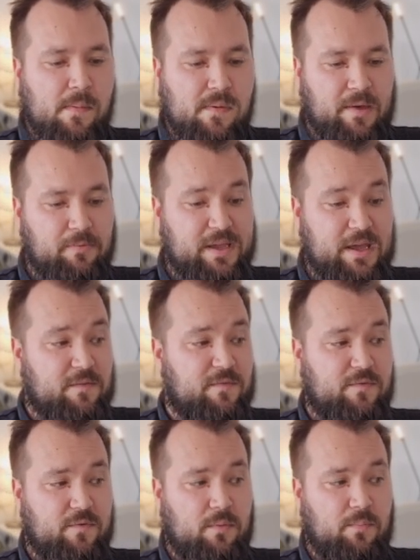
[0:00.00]
that we get
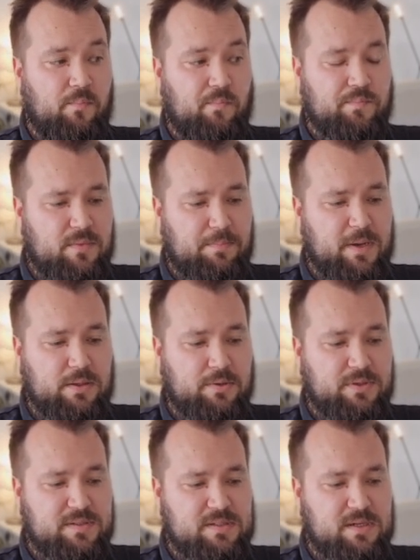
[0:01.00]
from the
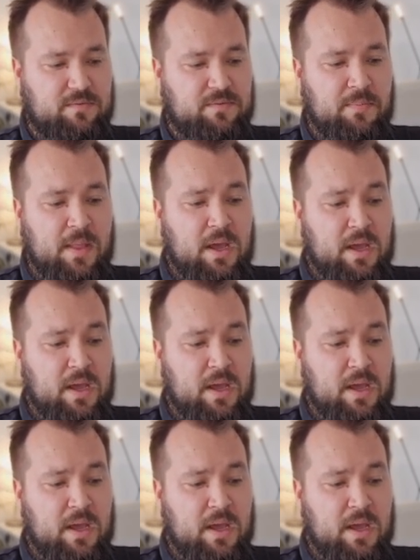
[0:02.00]
payload itself.